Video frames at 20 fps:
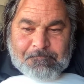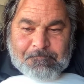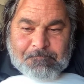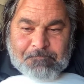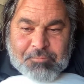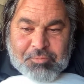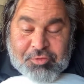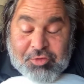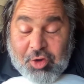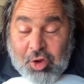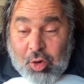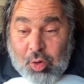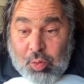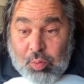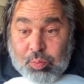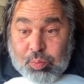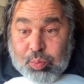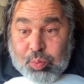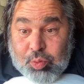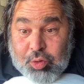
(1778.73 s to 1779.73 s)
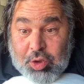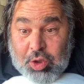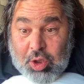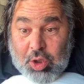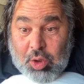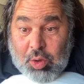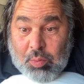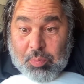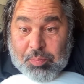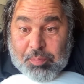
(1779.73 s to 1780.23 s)
So,
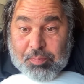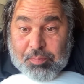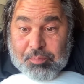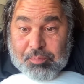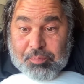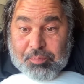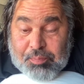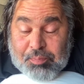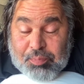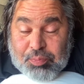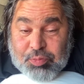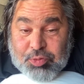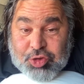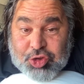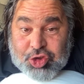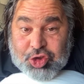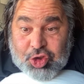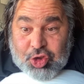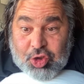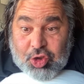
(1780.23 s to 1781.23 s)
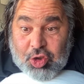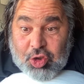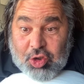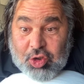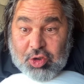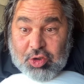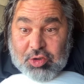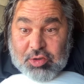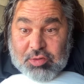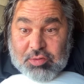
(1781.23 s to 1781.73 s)

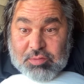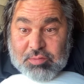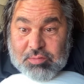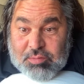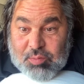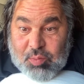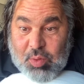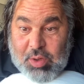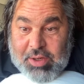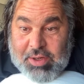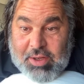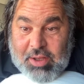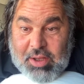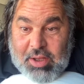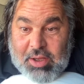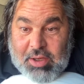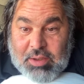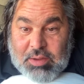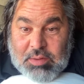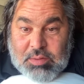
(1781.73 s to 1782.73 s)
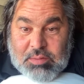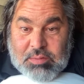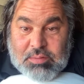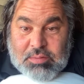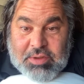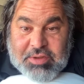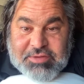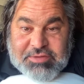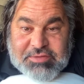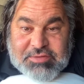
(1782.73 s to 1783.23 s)
sure, why not?
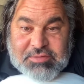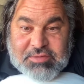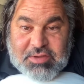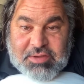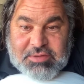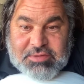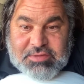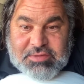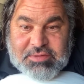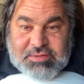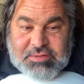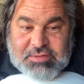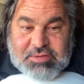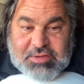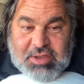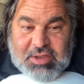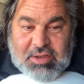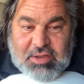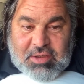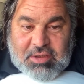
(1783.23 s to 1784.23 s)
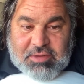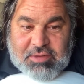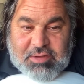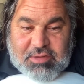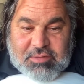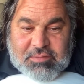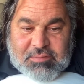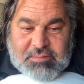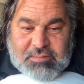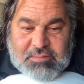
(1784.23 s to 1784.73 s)
Let's get
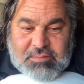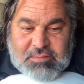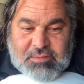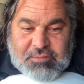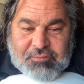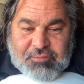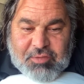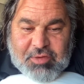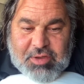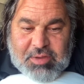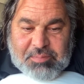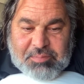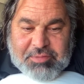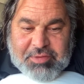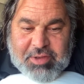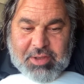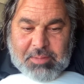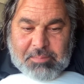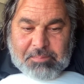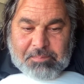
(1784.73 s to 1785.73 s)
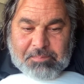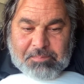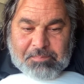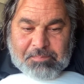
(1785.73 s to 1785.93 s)
on the freedom tip.